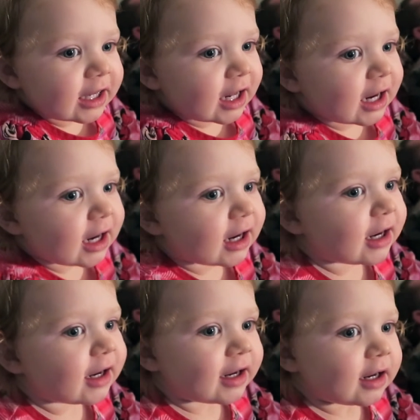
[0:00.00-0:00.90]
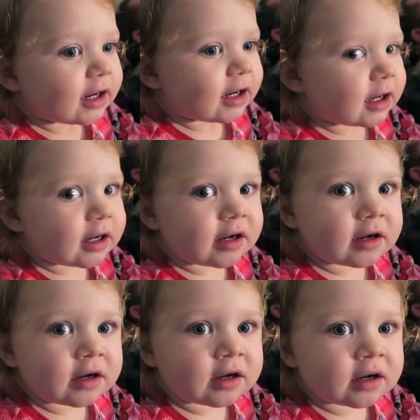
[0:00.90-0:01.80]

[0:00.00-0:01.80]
Nothing is said.